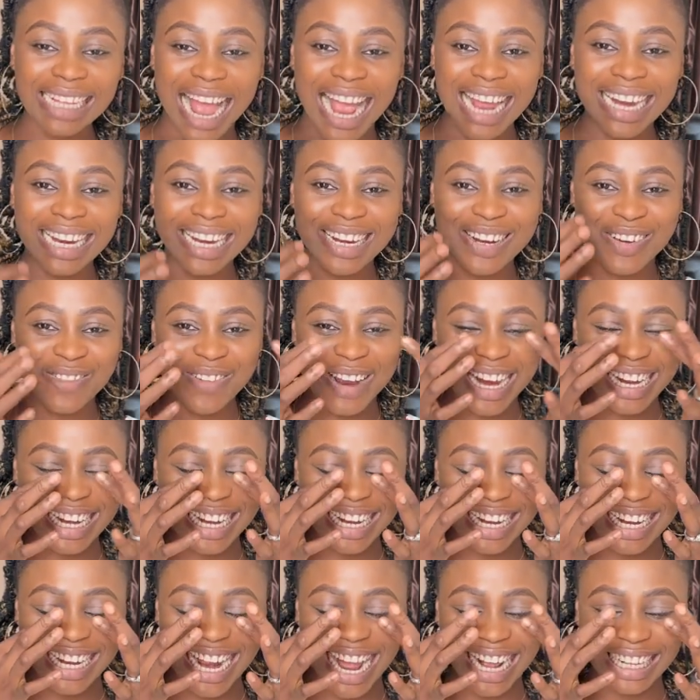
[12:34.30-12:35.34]
I didn't know
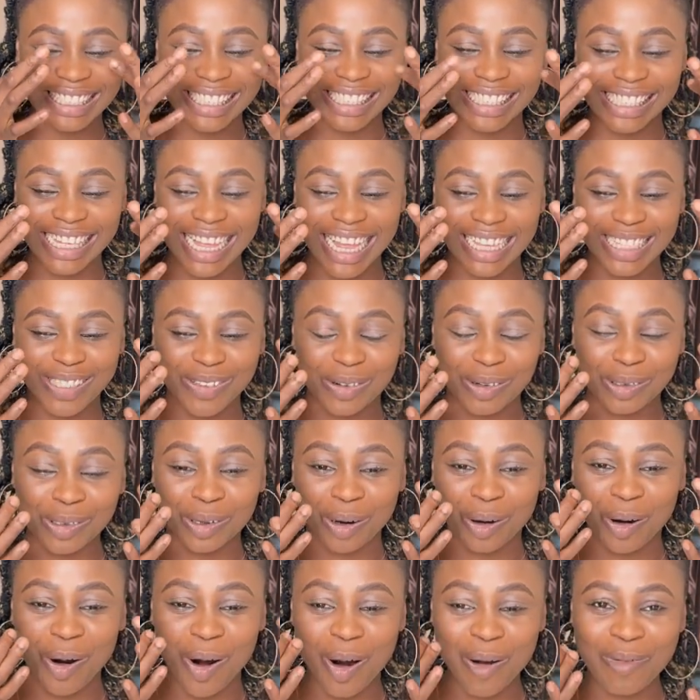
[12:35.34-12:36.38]
when that tears was
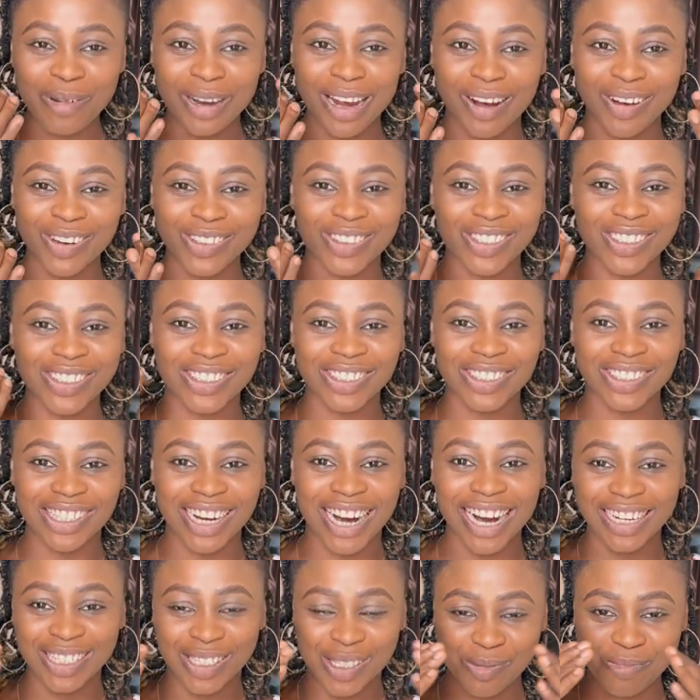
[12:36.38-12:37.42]
coming. I was just
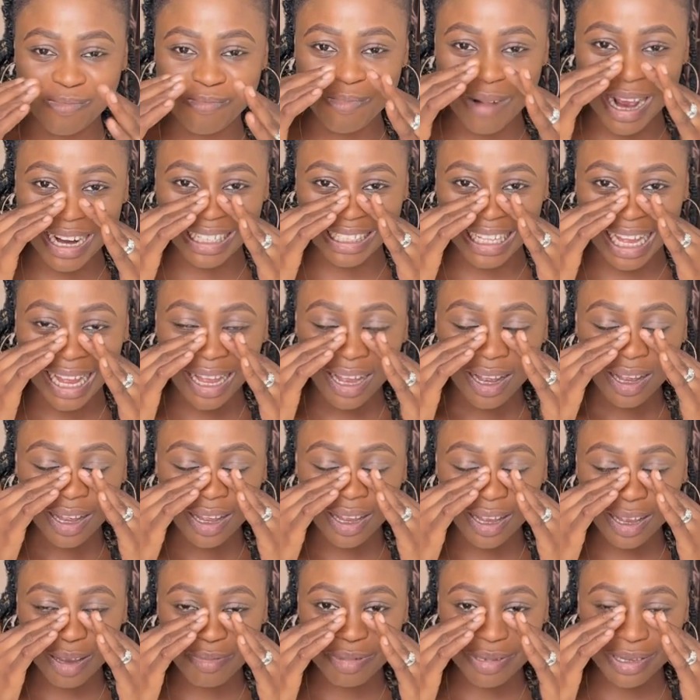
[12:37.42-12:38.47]
trying to manage that.
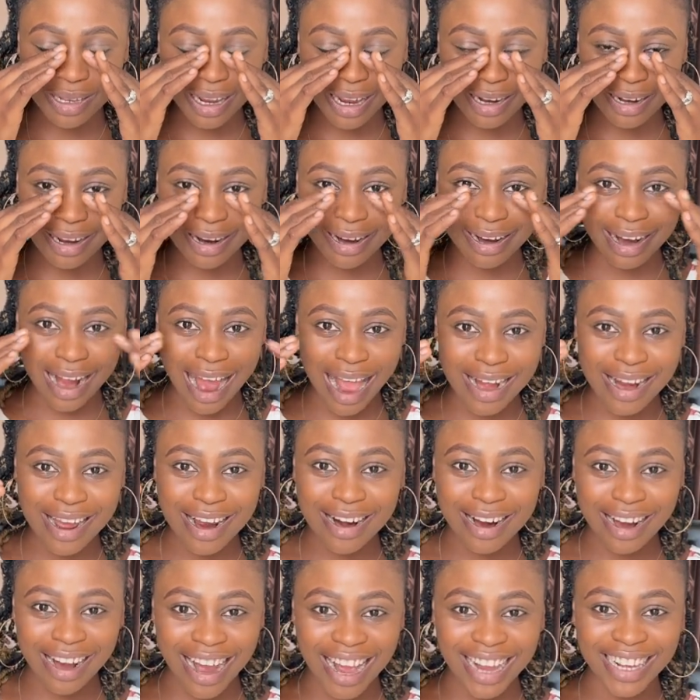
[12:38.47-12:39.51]
Hey, don't cry,
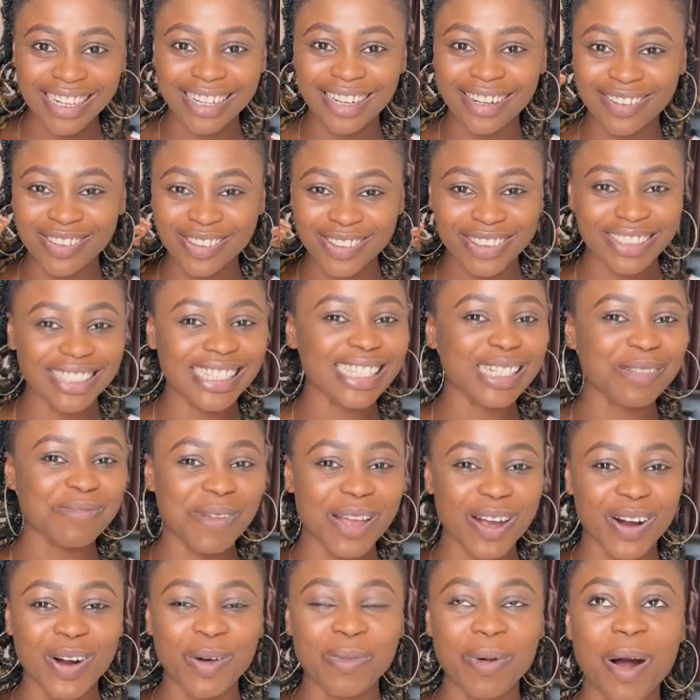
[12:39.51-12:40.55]
don't cry, don't ruin this
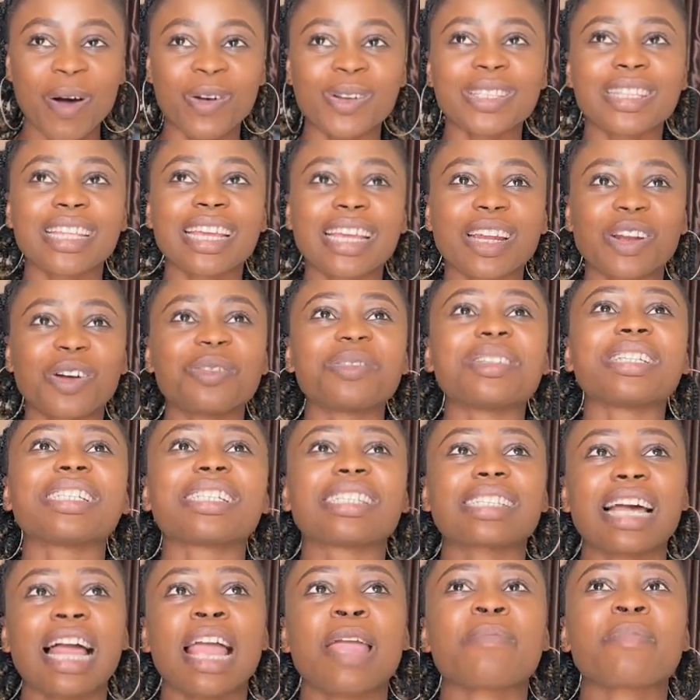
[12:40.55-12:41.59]
makeup. I was thinking of
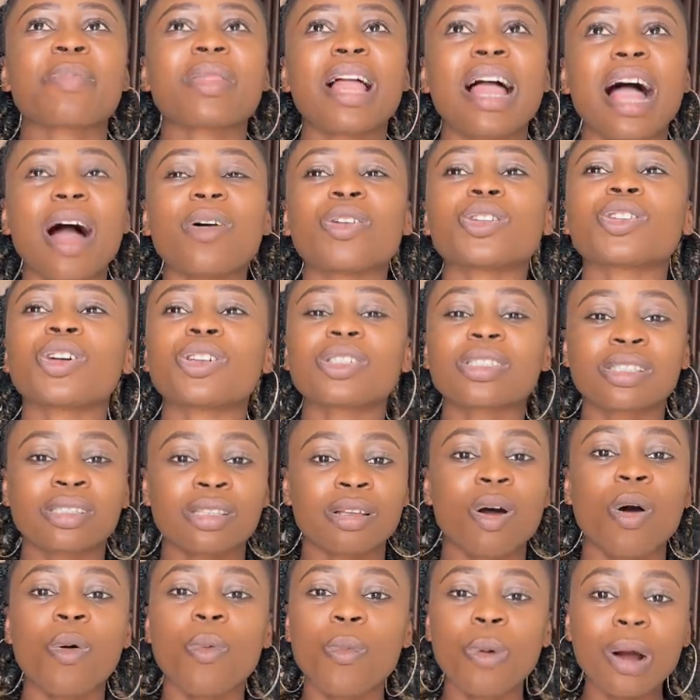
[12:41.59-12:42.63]
the time. I was just,
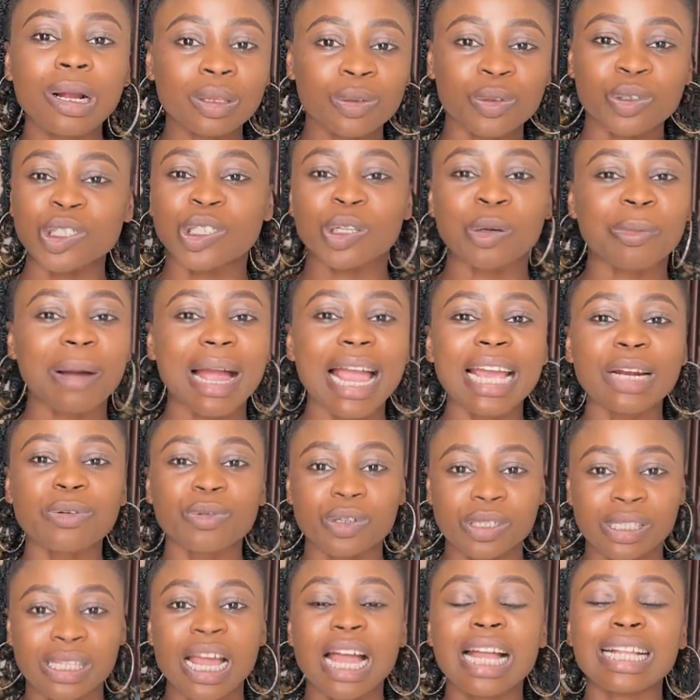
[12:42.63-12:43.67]
uh, what was on my head
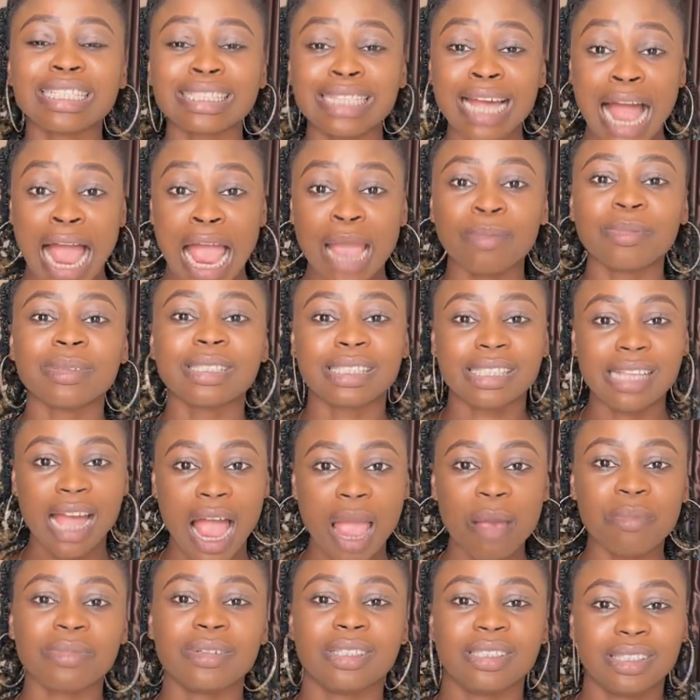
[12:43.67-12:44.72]
was time,
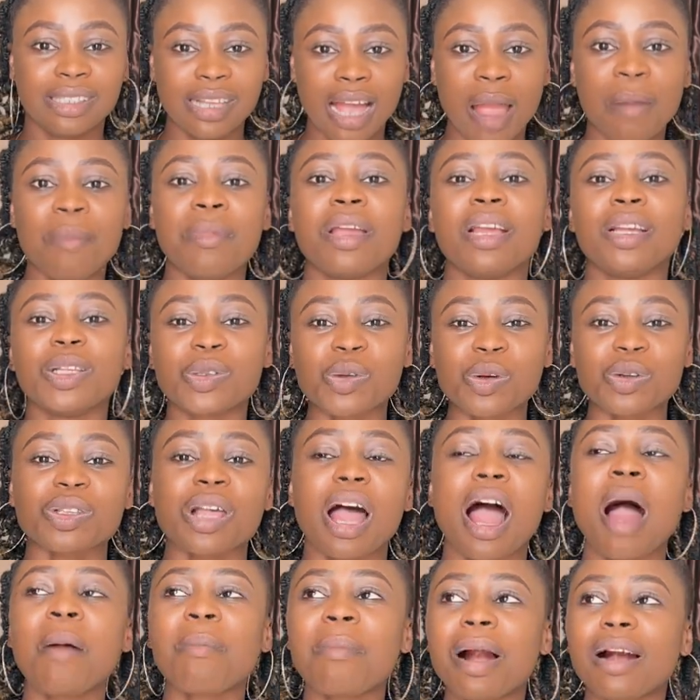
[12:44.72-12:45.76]
time, time. It was
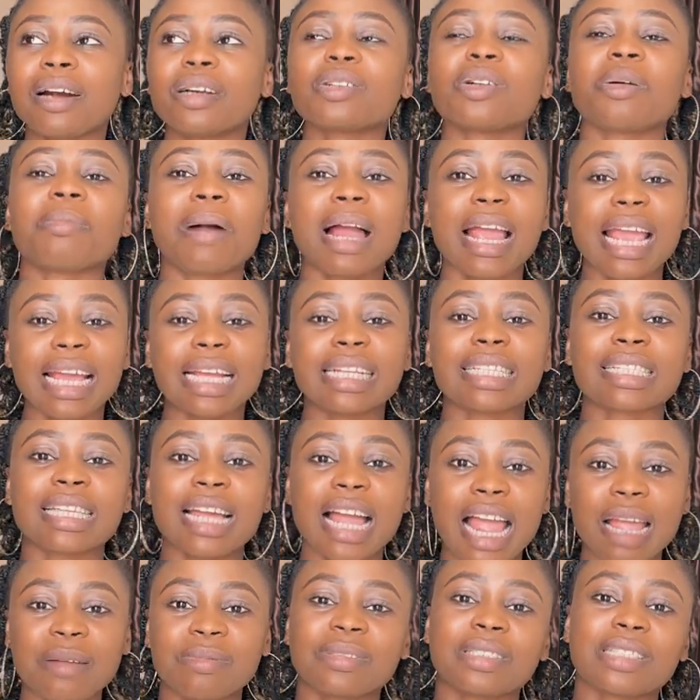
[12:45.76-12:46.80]
hammering on my head,
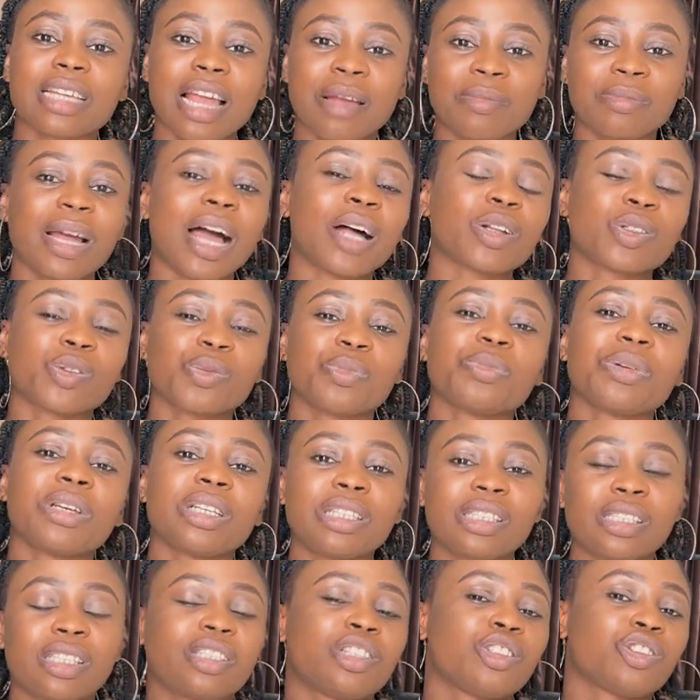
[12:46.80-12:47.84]
time, time. I had to be
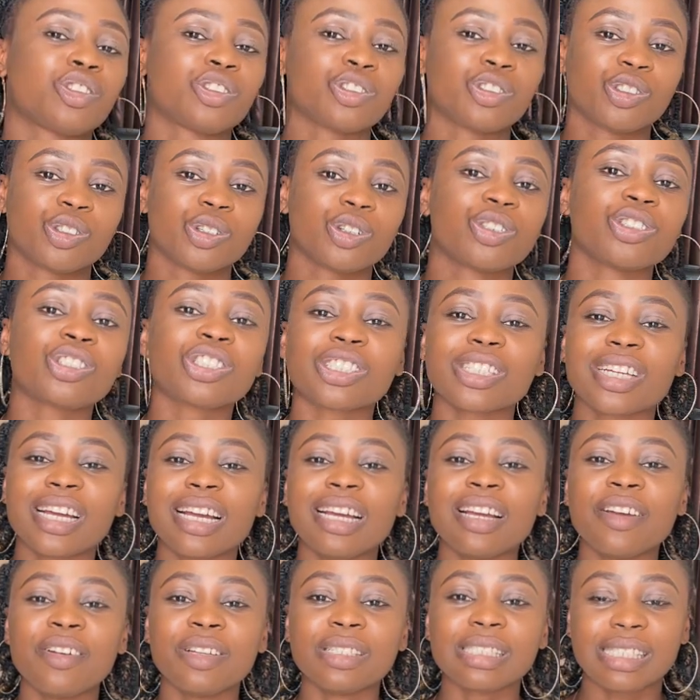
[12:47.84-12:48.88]
to the church
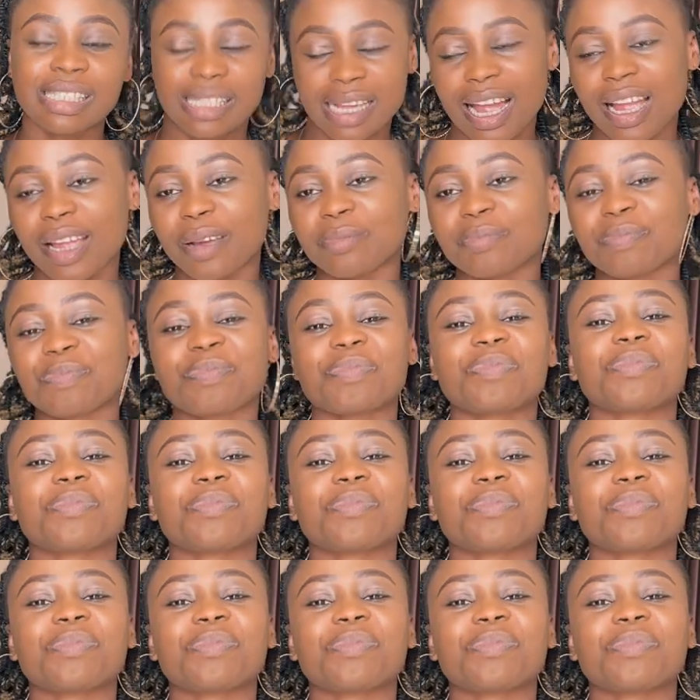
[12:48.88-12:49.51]
time.